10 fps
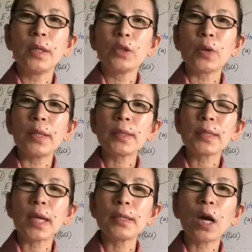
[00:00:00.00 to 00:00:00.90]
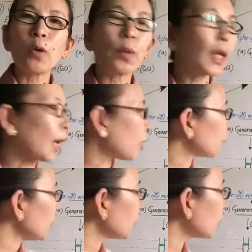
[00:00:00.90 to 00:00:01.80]
To understand how we have
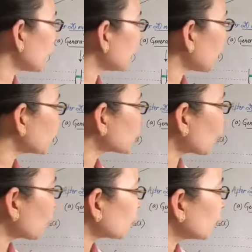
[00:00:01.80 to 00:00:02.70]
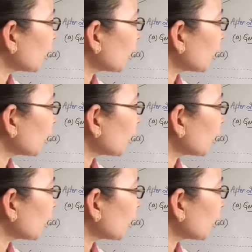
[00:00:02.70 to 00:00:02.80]
equal amounts of